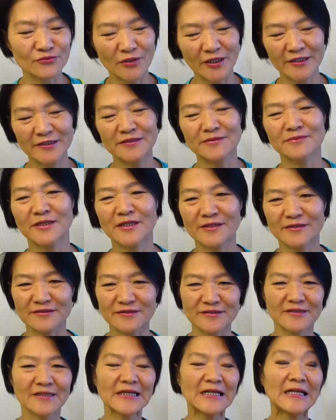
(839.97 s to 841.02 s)
right
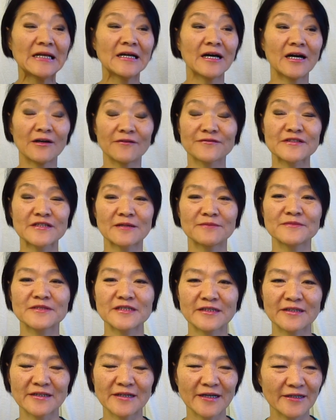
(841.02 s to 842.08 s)
amount of
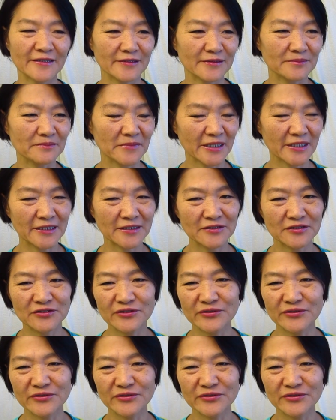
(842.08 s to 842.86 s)
something, and make it